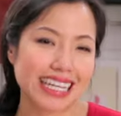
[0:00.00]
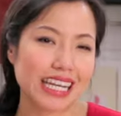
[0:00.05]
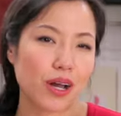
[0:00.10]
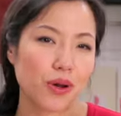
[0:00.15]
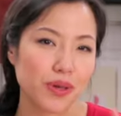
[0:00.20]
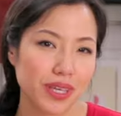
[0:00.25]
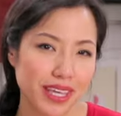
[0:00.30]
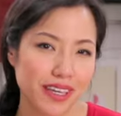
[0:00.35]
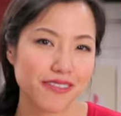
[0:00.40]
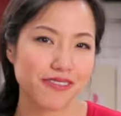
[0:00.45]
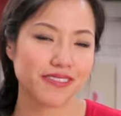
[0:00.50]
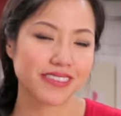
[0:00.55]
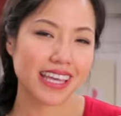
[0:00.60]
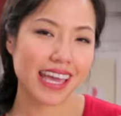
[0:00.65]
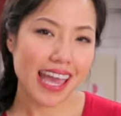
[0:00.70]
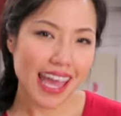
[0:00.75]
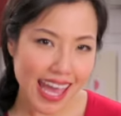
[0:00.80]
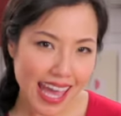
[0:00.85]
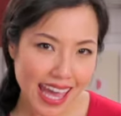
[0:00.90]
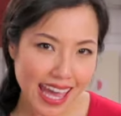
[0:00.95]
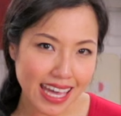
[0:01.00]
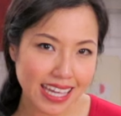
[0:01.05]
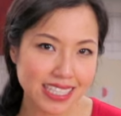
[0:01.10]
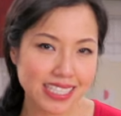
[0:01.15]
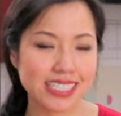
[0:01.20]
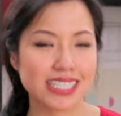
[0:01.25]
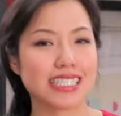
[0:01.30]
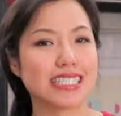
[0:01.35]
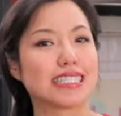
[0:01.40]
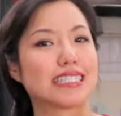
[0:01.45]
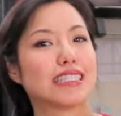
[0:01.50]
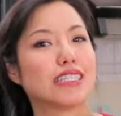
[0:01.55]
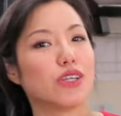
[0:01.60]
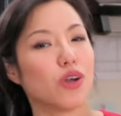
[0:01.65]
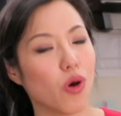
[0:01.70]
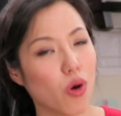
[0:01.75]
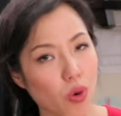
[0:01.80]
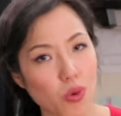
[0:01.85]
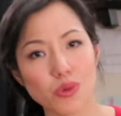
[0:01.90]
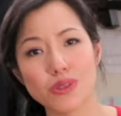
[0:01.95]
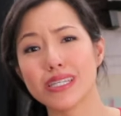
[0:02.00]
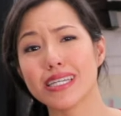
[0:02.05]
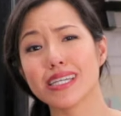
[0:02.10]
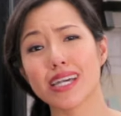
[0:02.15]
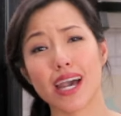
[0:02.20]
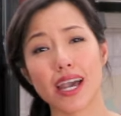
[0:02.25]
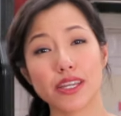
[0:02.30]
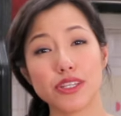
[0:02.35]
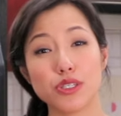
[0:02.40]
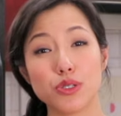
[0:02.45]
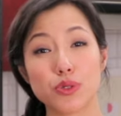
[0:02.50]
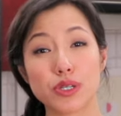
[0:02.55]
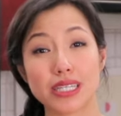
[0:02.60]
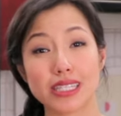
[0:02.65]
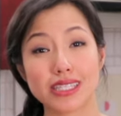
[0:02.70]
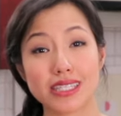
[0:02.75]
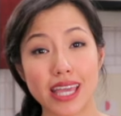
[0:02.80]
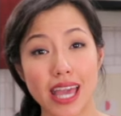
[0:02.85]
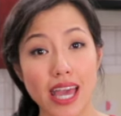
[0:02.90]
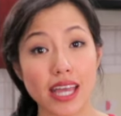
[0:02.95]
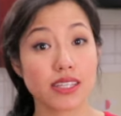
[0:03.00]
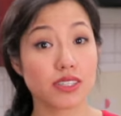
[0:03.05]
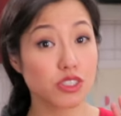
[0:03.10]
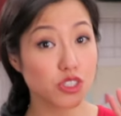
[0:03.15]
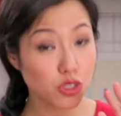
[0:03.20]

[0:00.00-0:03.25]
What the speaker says: Now, if canned is the only kind you can get,